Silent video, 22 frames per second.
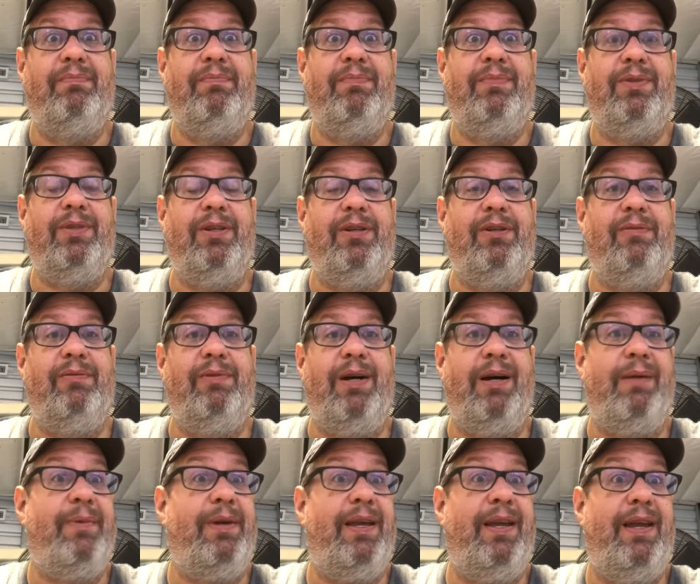So
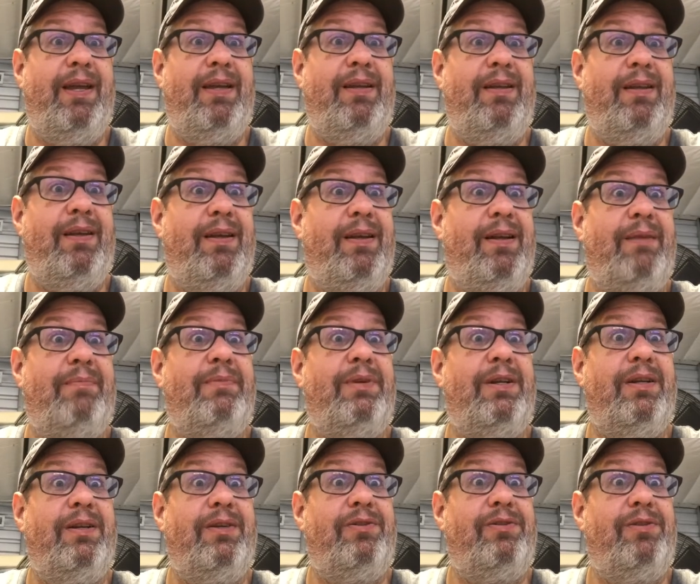I'm ahead and I'm
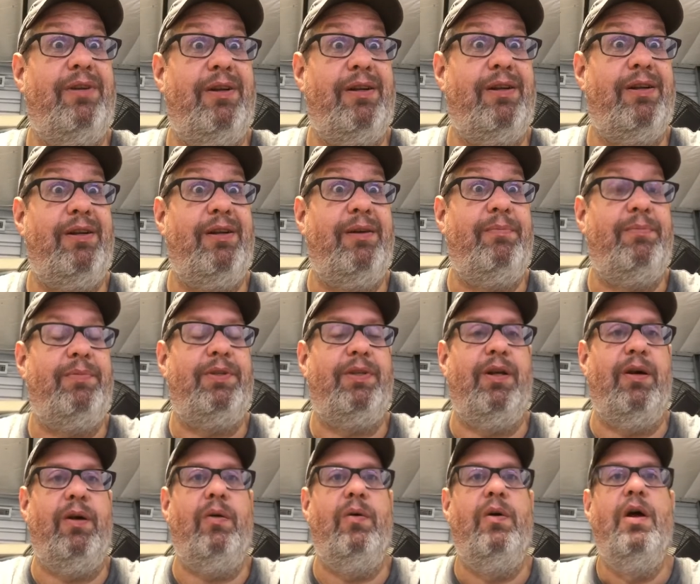going to shut up.
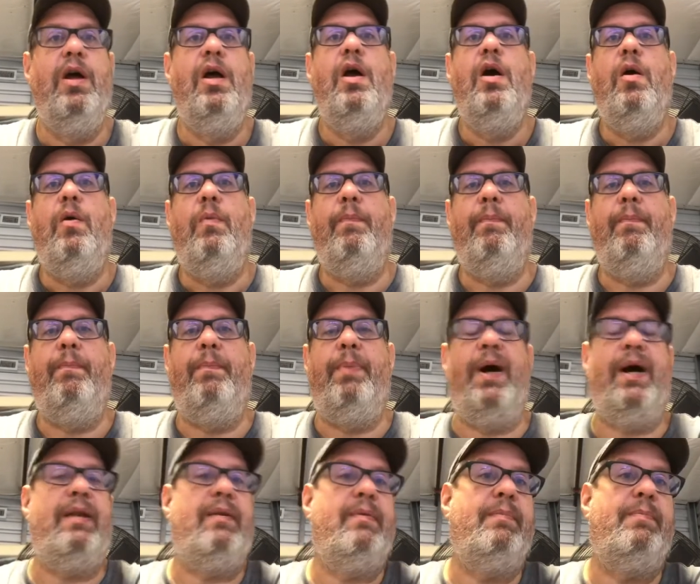So,
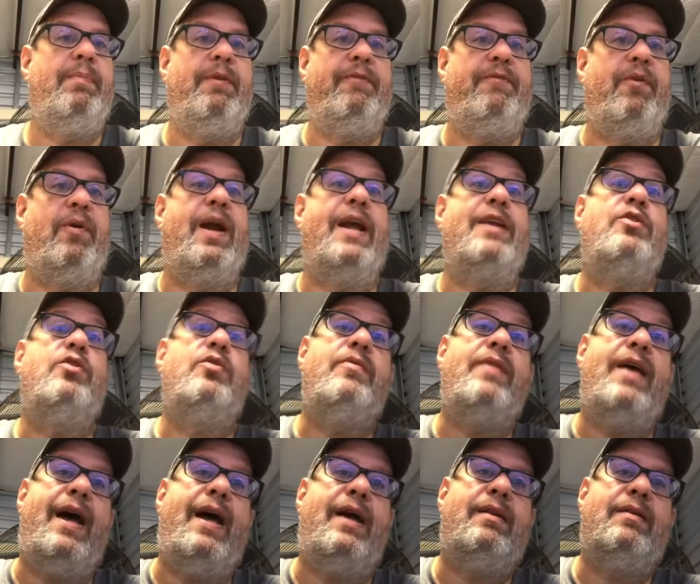but before I do
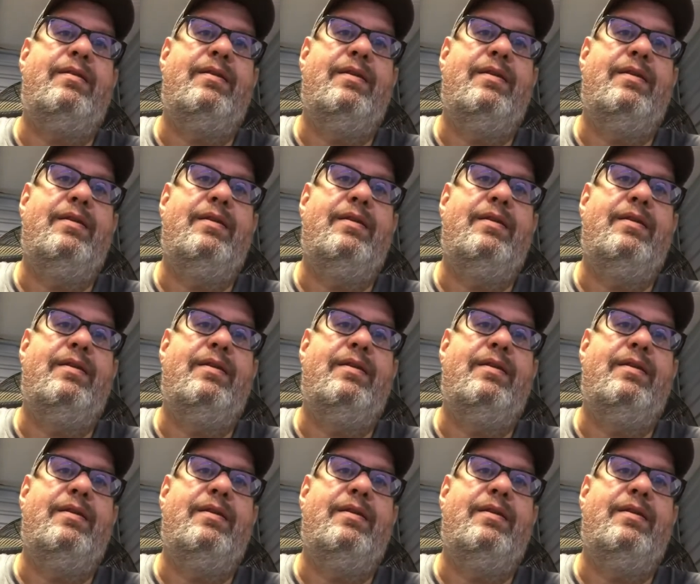that,